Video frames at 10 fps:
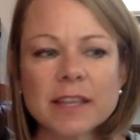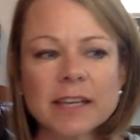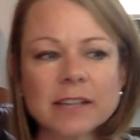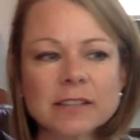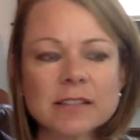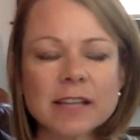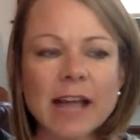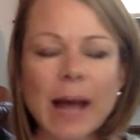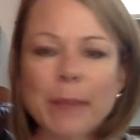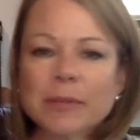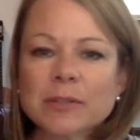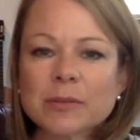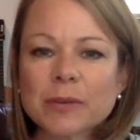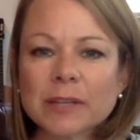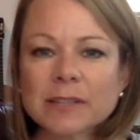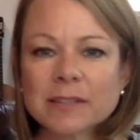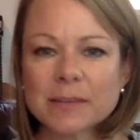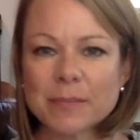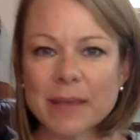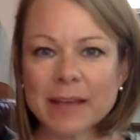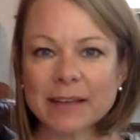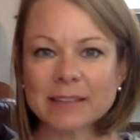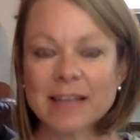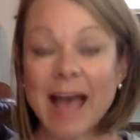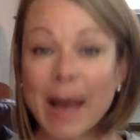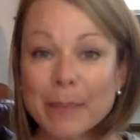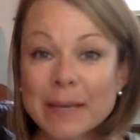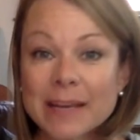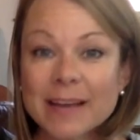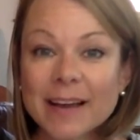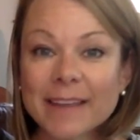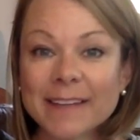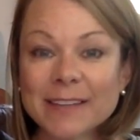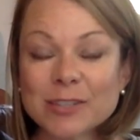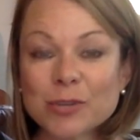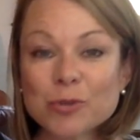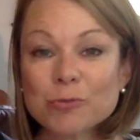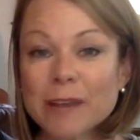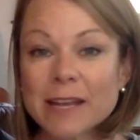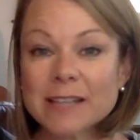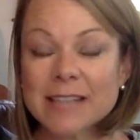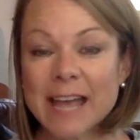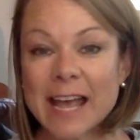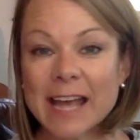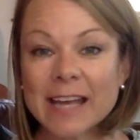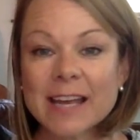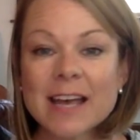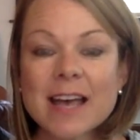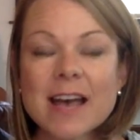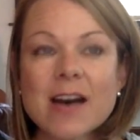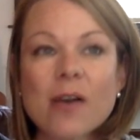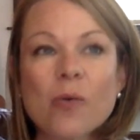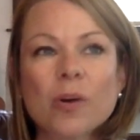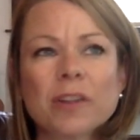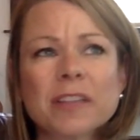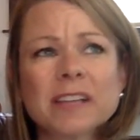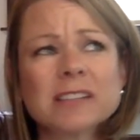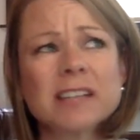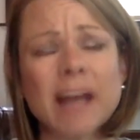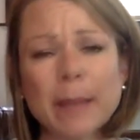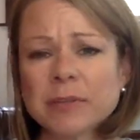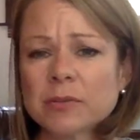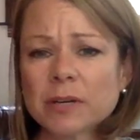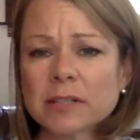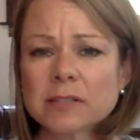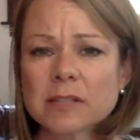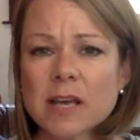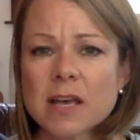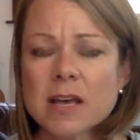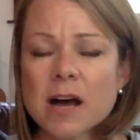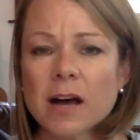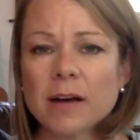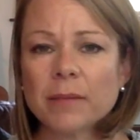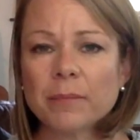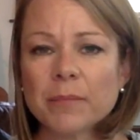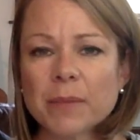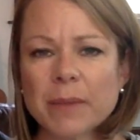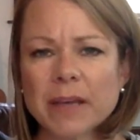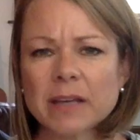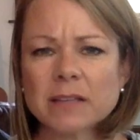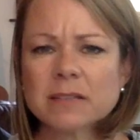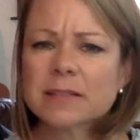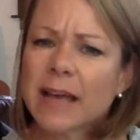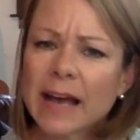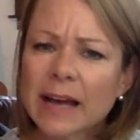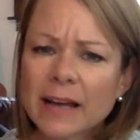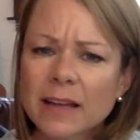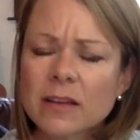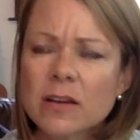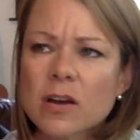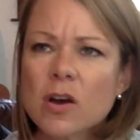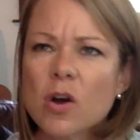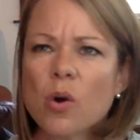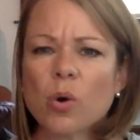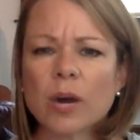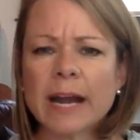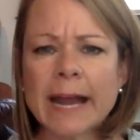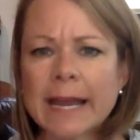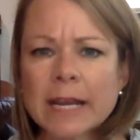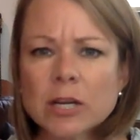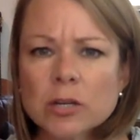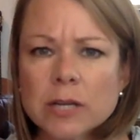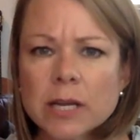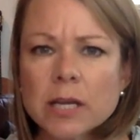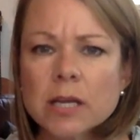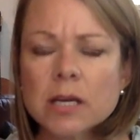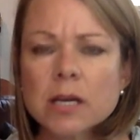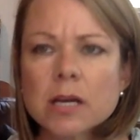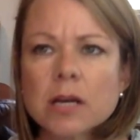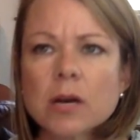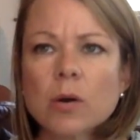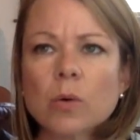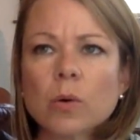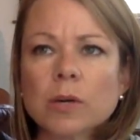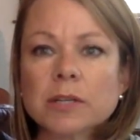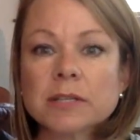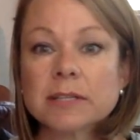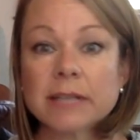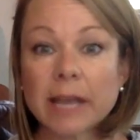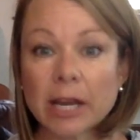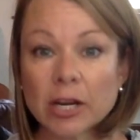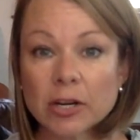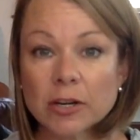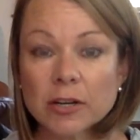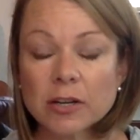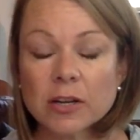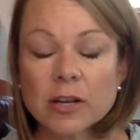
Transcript: things that happen to us that make us happy and that it's a great day, or things that happen to us um, that make us sad or angry or scared.